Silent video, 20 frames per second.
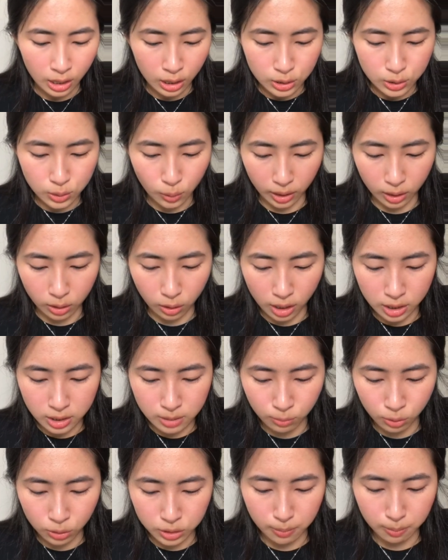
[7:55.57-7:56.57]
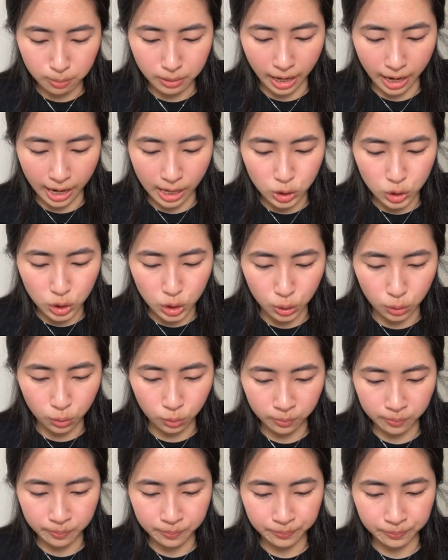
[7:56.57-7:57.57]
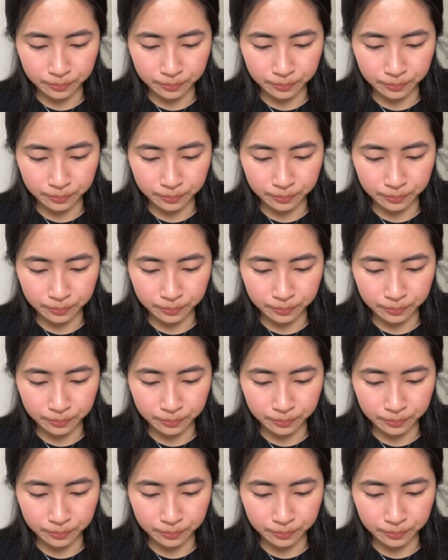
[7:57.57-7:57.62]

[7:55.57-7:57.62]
So I cross multiply 2,